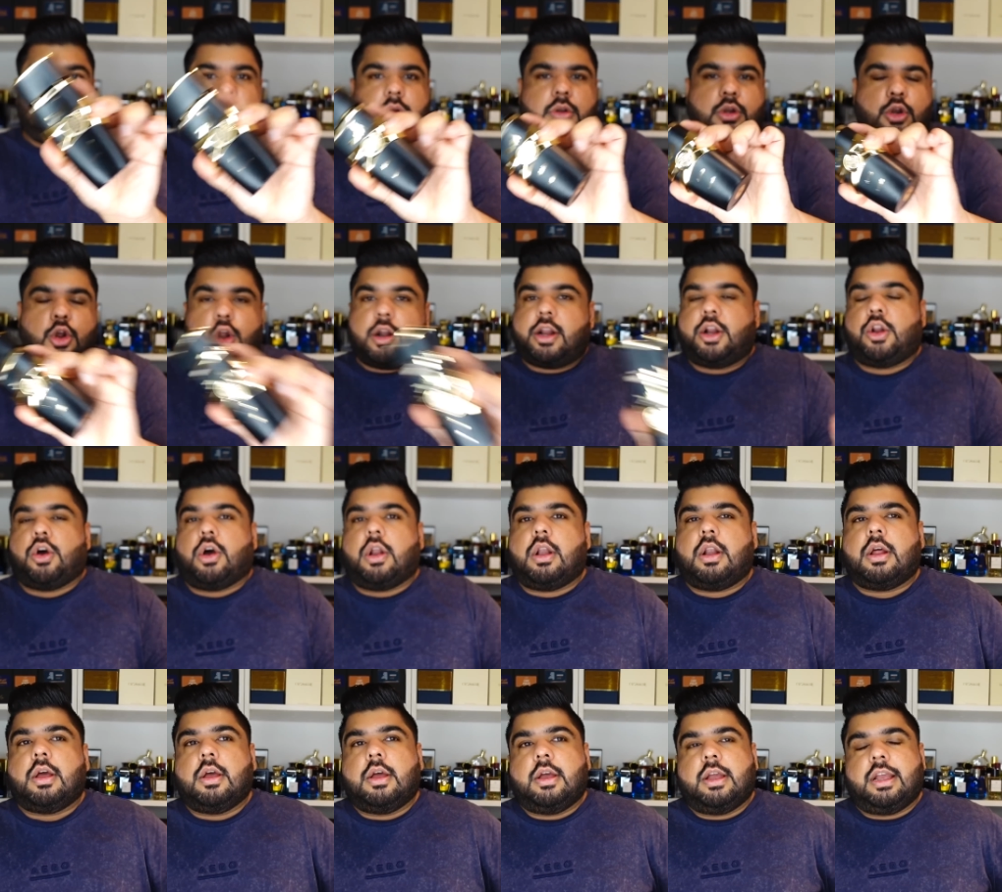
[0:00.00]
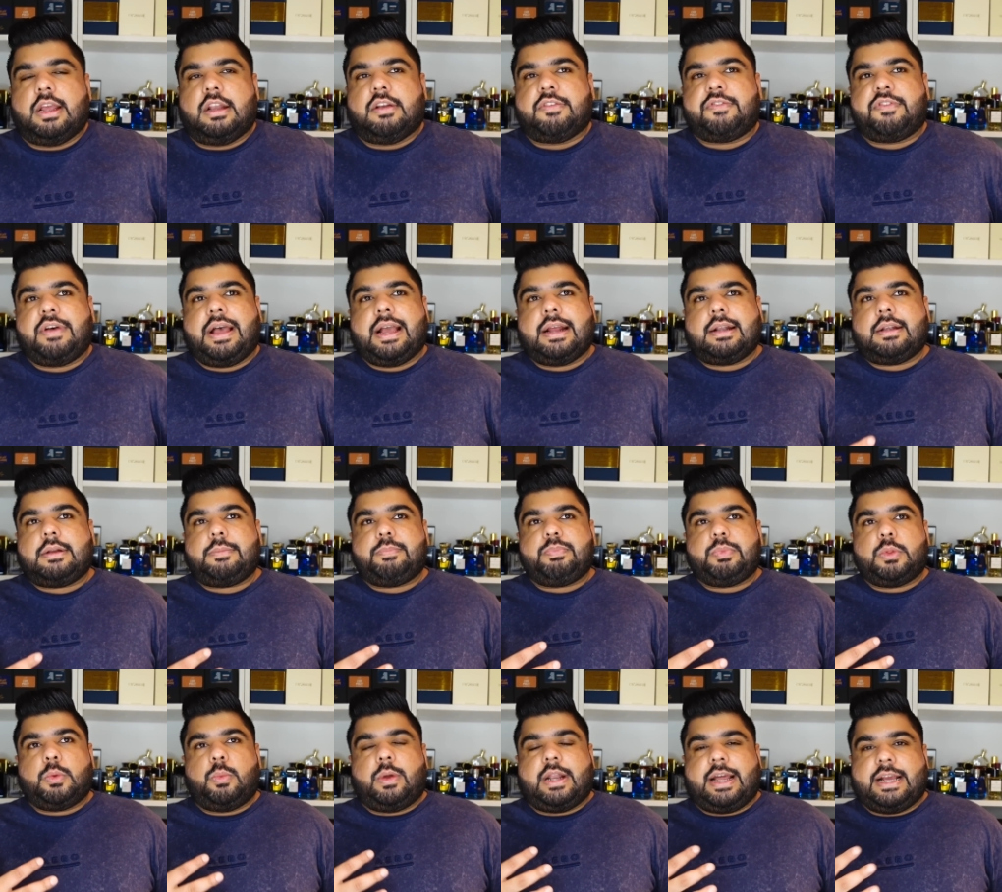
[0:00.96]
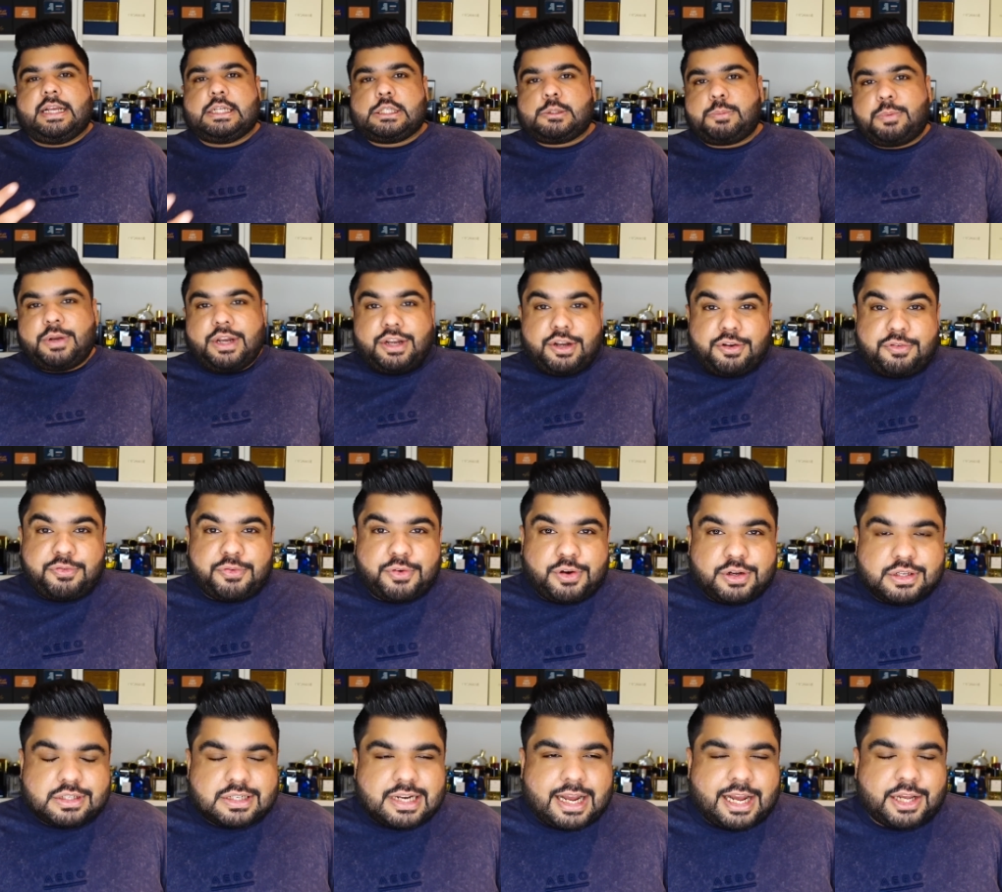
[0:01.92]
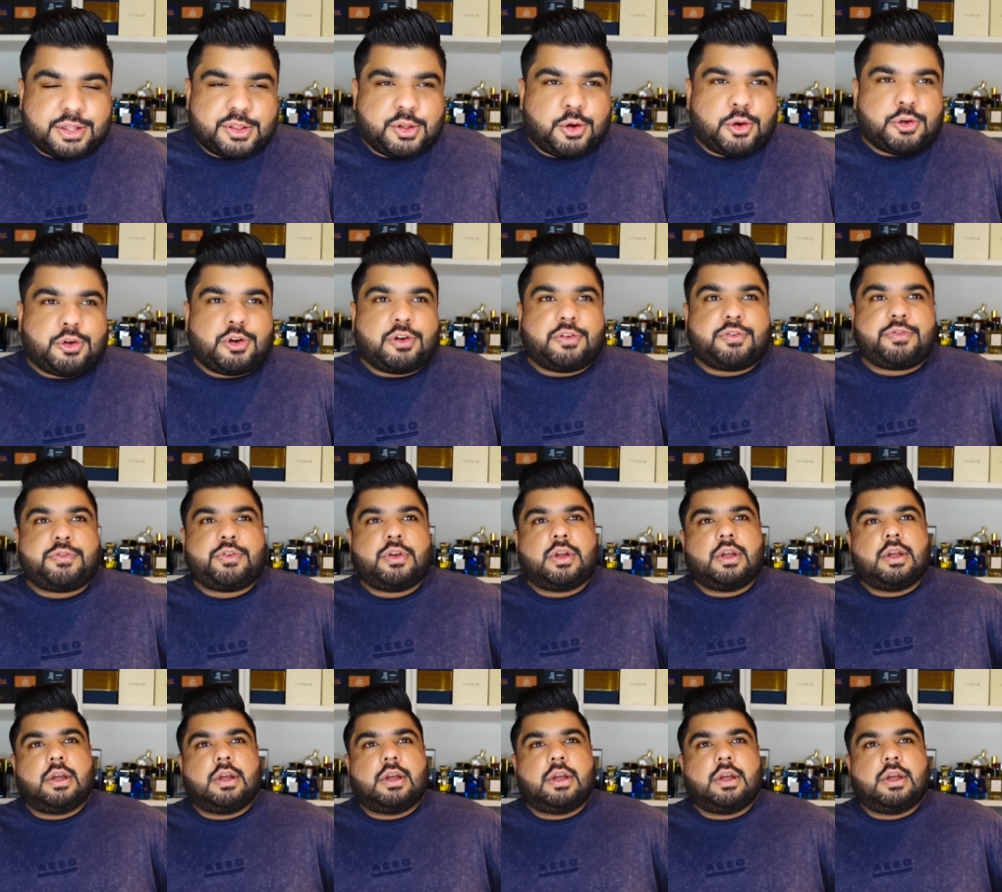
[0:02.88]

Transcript: Not at all. In fact, when I sprayed it first, I thought of